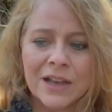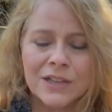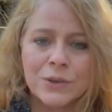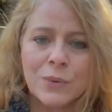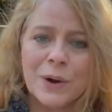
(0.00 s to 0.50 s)

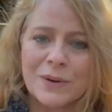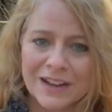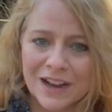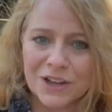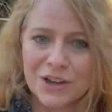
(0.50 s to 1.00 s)
to where when I
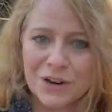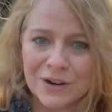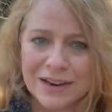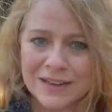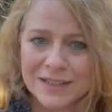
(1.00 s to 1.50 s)
got
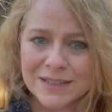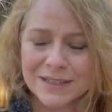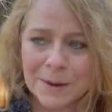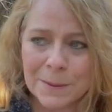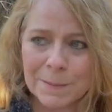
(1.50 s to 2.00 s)

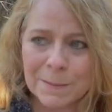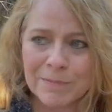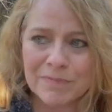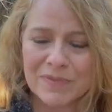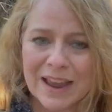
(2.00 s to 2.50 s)
curious
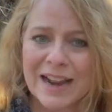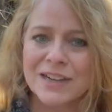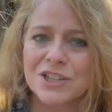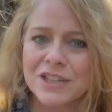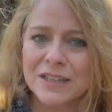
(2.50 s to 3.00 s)
and
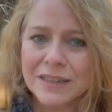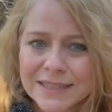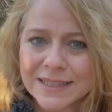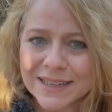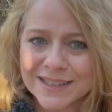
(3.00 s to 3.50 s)
actually
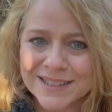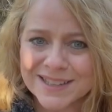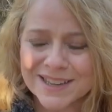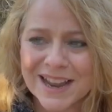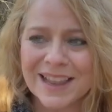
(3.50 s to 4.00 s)

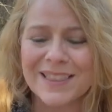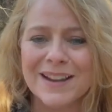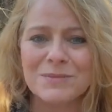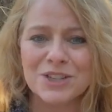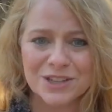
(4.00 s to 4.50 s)
listened and
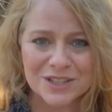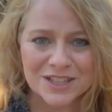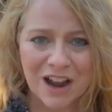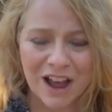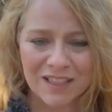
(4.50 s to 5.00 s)
let him share his
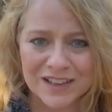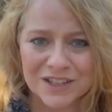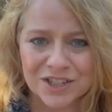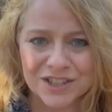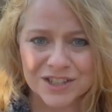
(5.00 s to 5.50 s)

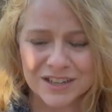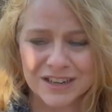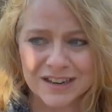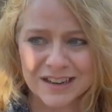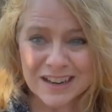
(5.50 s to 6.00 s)
knowledge,
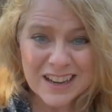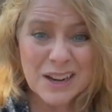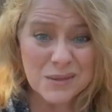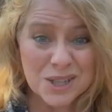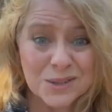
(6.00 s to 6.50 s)

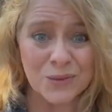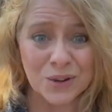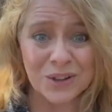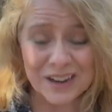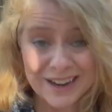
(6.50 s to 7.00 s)
it was
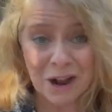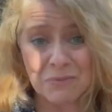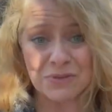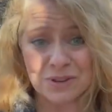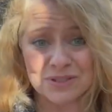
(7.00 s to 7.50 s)
useful and
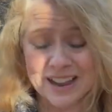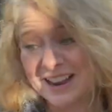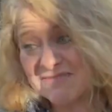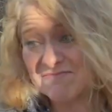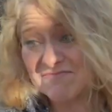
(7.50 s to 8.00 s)
helpful.
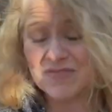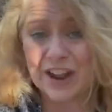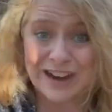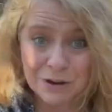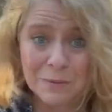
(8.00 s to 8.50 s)
And
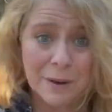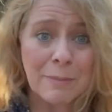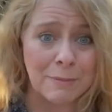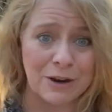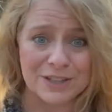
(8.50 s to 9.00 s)
like, I
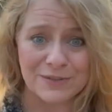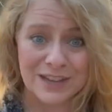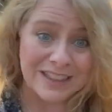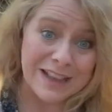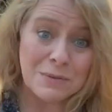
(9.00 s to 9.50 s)
remember parts of
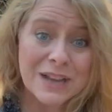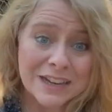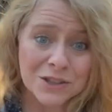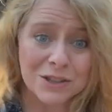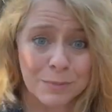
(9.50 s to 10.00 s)
it, and that was
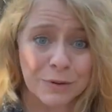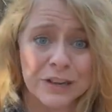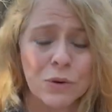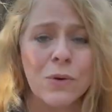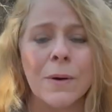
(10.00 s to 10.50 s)
actually
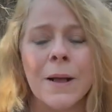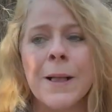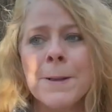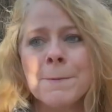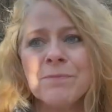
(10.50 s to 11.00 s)
pretty cool.
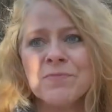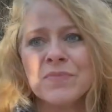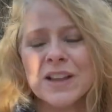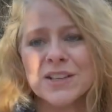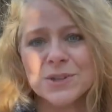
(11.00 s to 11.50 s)

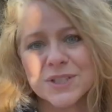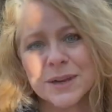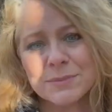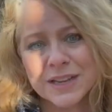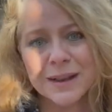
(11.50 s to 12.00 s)
So
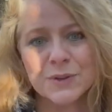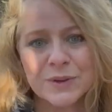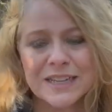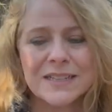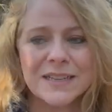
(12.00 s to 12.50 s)
sometimes
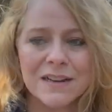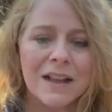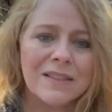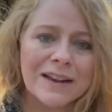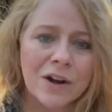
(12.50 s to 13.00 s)
we need to
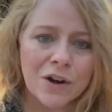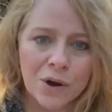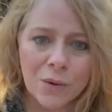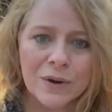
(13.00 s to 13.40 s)
not let our own